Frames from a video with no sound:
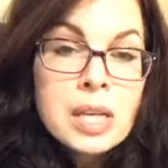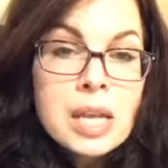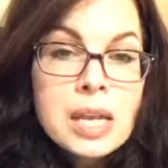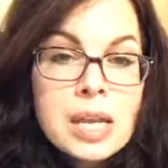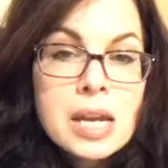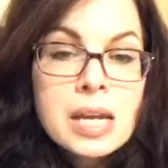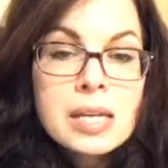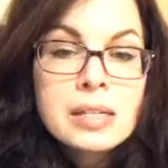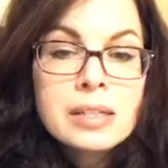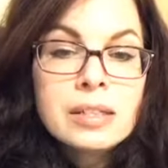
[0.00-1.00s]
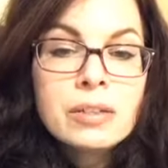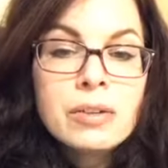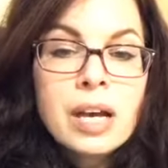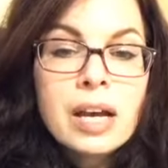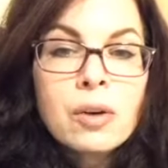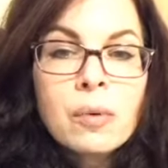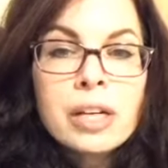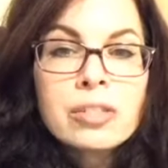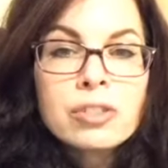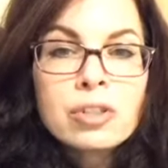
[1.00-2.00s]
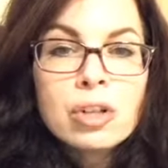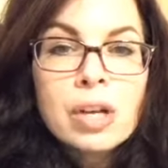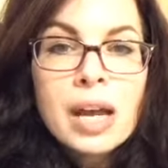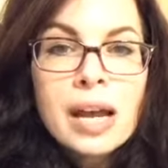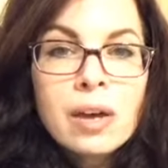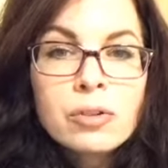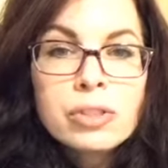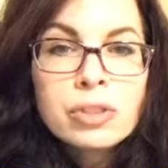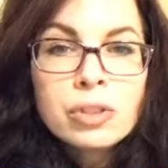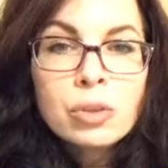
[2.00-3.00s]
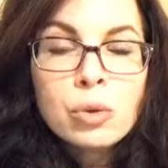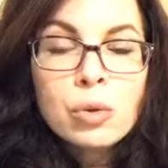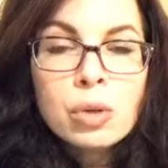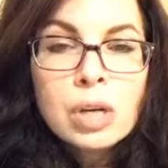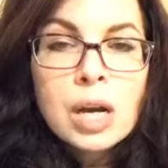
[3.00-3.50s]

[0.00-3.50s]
and you're not quite sure how to